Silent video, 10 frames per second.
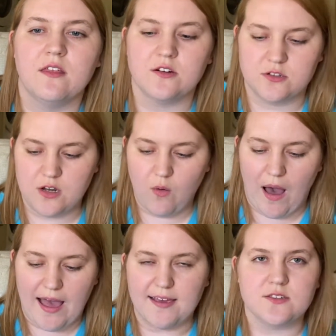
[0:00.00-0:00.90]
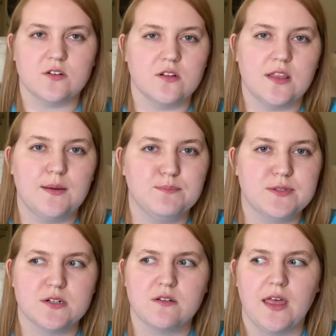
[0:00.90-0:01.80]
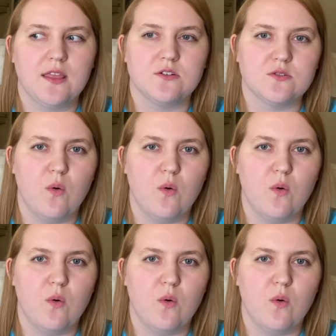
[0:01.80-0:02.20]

there's no eyes or lips or like there's